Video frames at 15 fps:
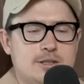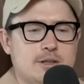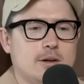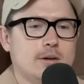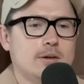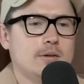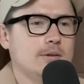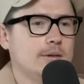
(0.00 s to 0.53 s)
So,
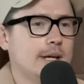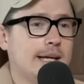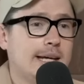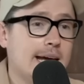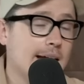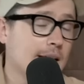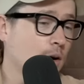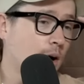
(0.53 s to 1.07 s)
oh.
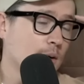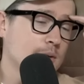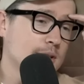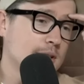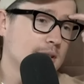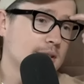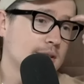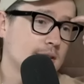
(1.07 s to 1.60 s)
again, I
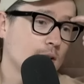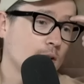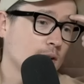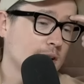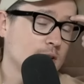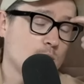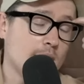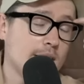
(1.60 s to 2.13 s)
was
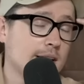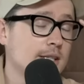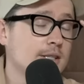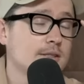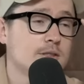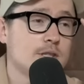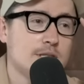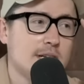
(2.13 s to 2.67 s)
early
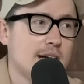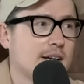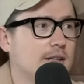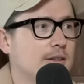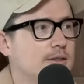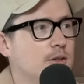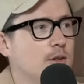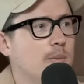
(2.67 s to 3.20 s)
20s, just
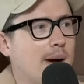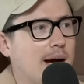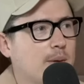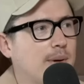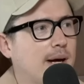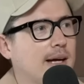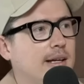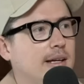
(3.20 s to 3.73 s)
started sort of
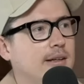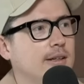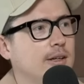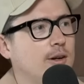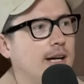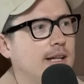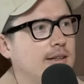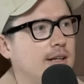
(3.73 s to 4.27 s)
backpacking,
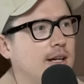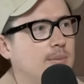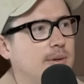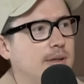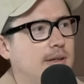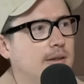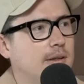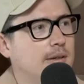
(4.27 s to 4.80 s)
and yep. I ended up
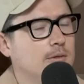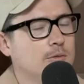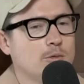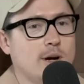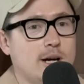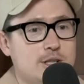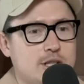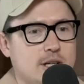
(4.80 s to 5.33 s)
in
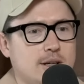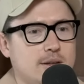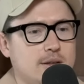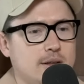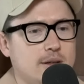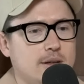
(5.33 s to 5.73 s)
Russia.